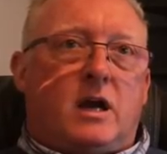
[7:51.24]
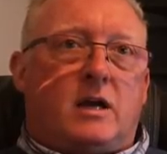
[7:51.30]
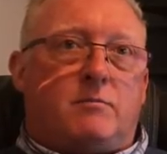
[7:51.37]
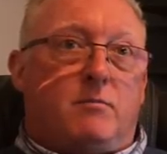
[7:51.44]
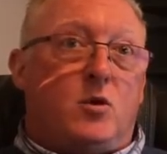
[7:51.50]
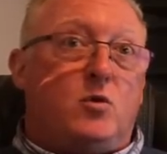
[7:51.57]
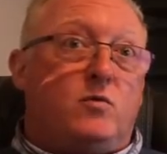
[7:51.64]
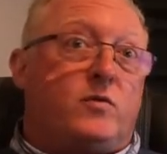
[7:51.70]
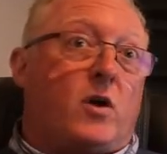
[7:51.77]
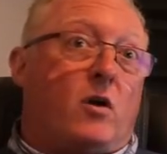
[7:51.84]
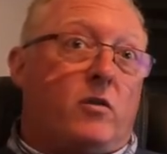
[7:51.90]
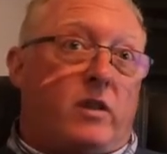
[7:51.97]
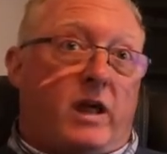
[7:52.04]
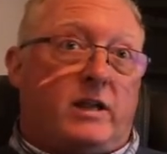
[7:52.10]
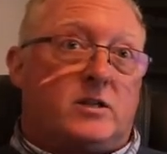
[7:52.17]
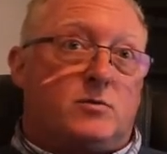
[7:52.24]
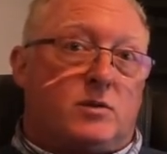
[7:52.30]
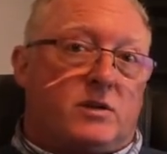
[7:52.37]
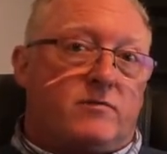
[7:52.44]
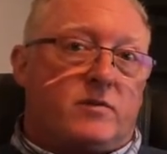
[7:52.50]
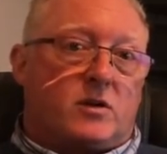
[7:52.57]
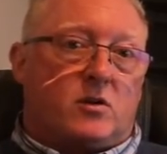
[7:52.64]
moved on then to a
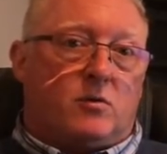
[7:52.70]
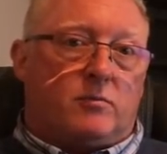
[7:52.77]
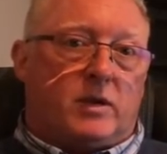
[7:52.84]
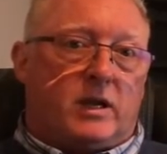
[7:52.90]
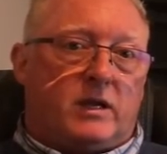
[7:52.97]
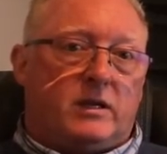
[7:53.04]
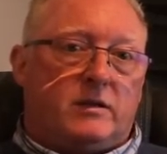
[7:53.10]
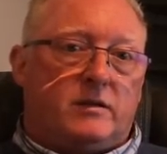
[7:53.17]
different company,